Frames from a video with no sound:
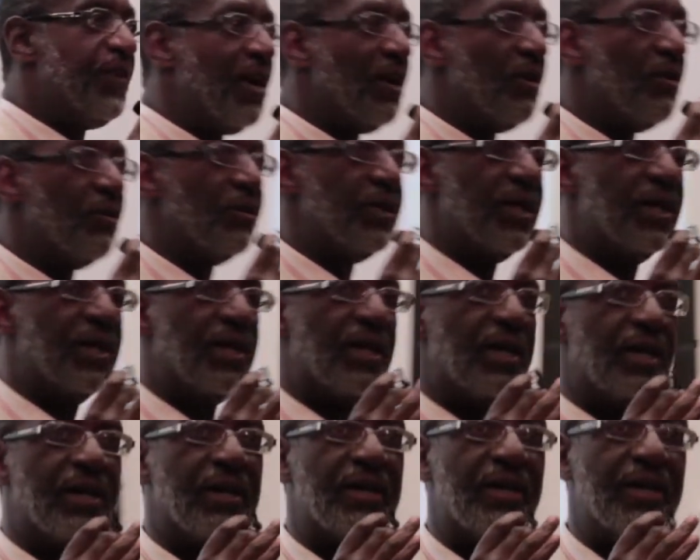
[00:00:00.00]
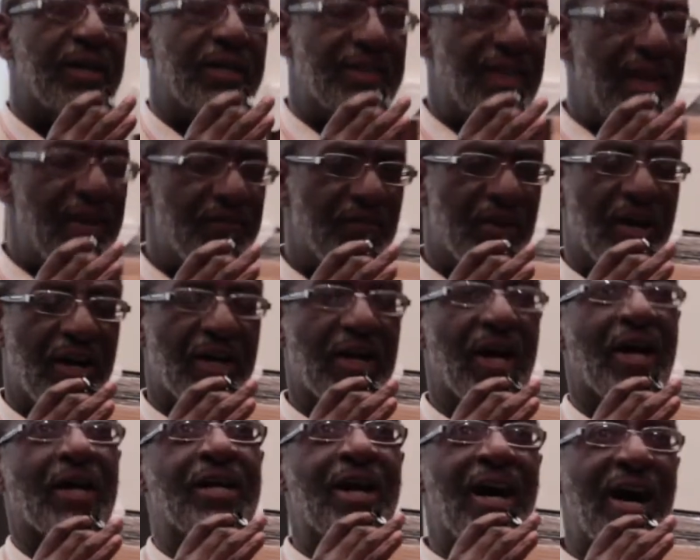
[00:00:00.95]
found they have
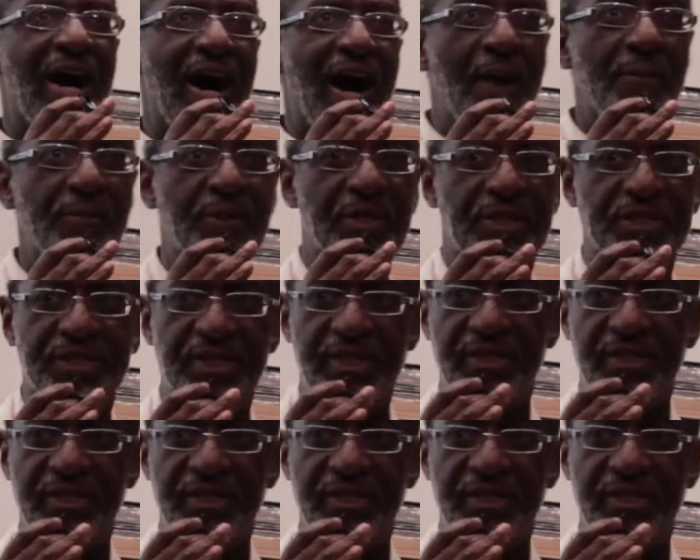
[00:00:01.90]
a calmness,